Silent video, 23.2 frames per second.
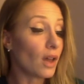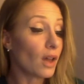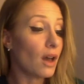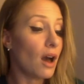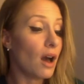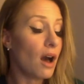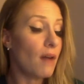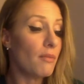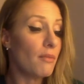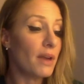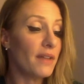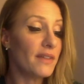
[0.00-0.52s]

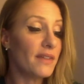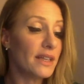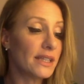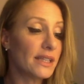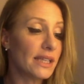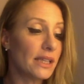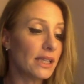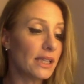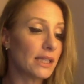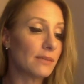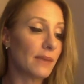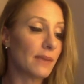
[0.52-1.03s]
Um, and they say
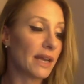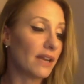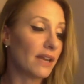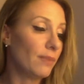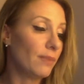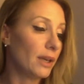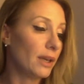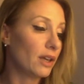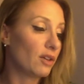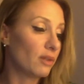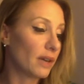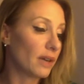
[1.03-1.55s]
this might have
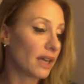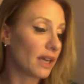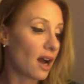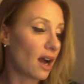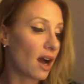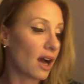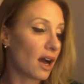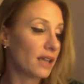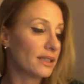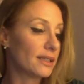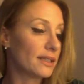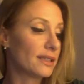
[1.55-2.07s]
been going
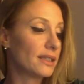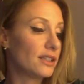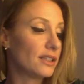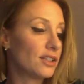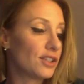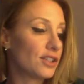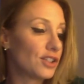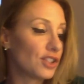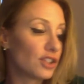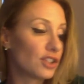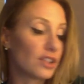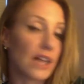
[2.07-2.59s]
on
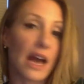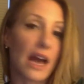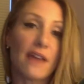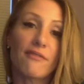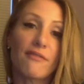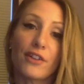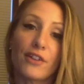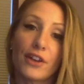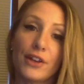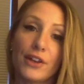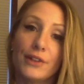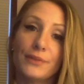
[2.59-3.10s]
since July
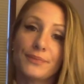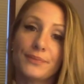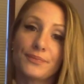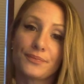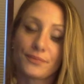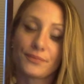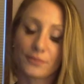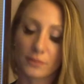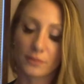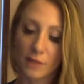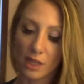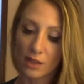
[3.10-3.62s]
for you.
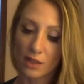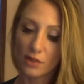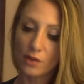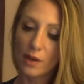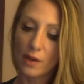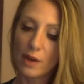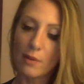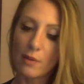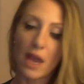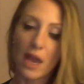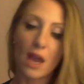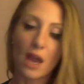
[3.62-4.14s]
So
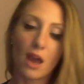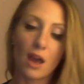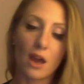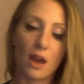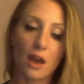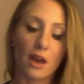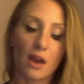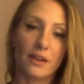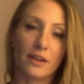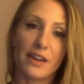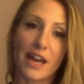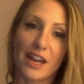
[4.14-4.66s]
anyway,
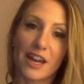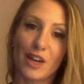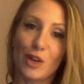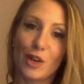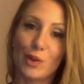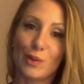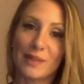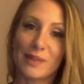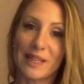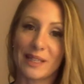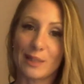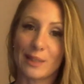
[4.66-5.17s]
not a
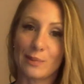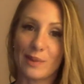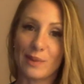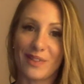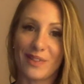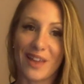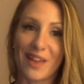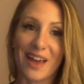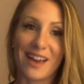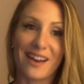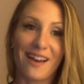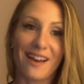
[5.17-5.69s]
new sentiment
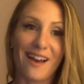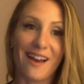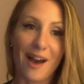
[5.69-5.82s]
then.